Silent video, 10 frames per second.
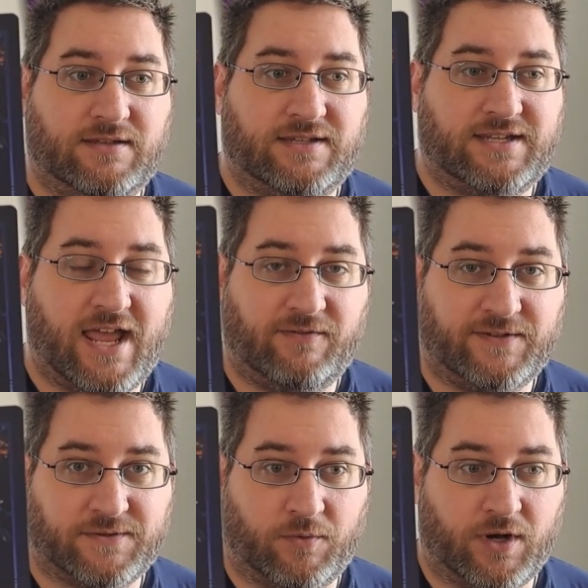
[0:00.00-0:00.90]
Ten of
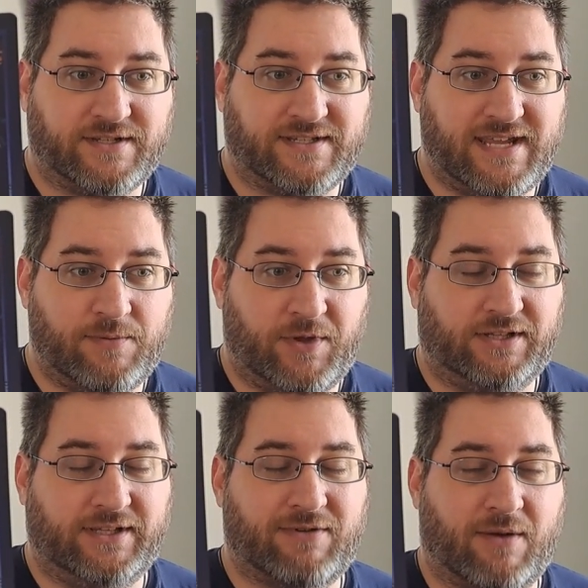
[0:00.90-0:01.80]
Swords
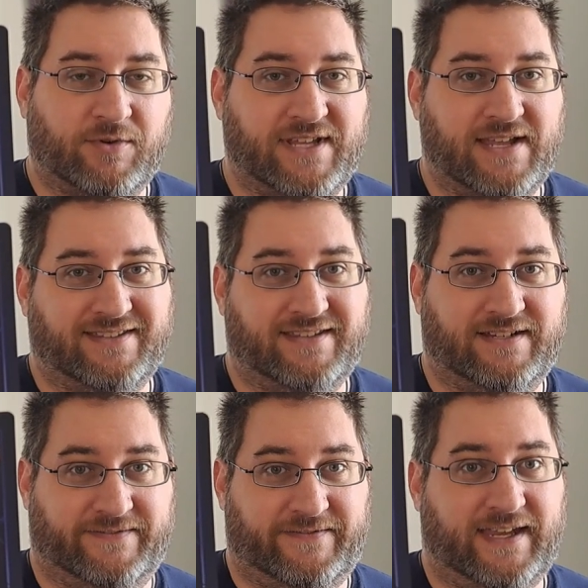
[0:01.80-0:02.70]
typically represents the
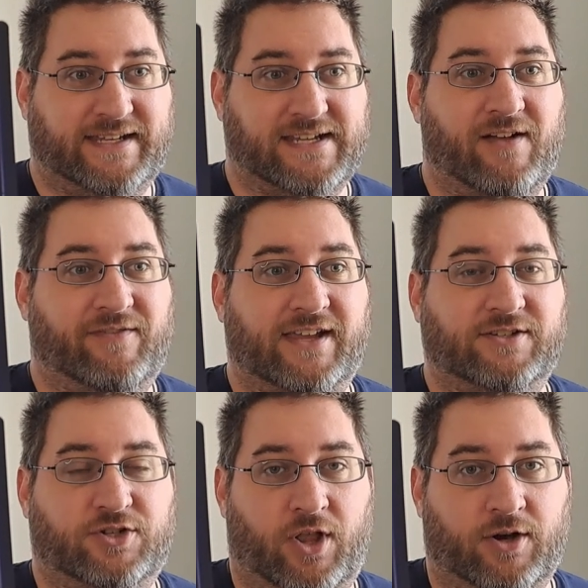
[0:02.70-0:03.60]
defeat of
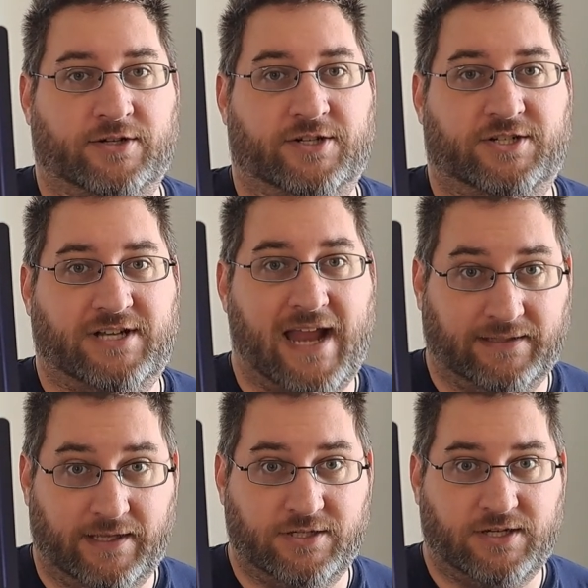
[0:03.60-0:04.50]
a large
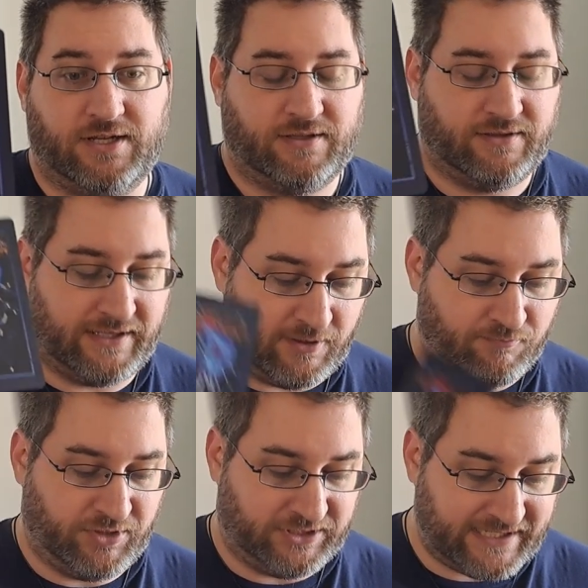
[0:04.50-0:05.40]
challenge, the
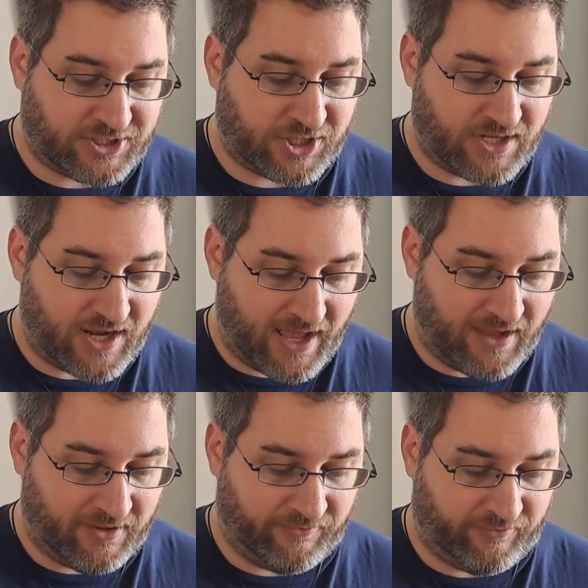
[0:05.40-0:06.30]
completion
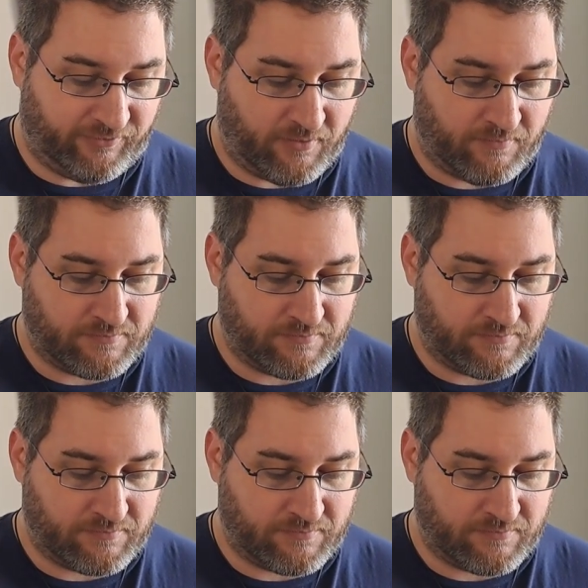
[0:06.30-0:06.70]
of